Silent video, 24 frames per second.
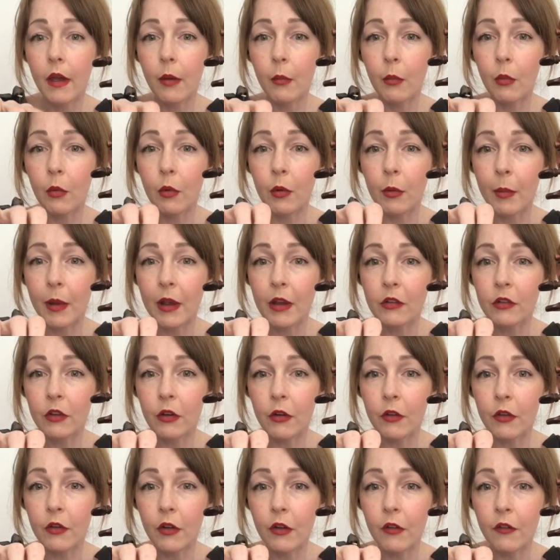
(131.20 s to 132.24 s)
you want to make sure
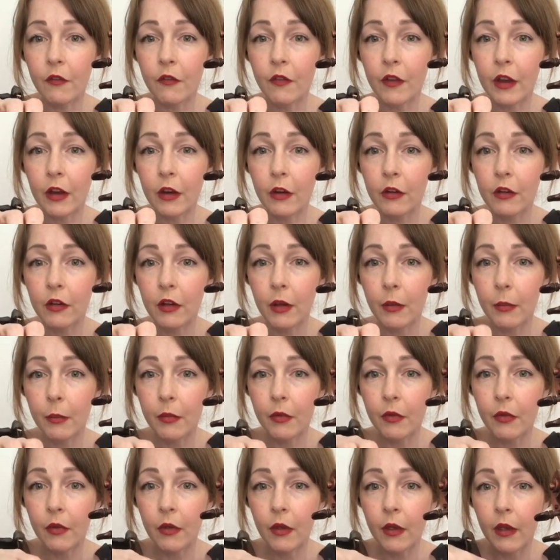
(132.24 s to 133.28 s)
it's not fingertips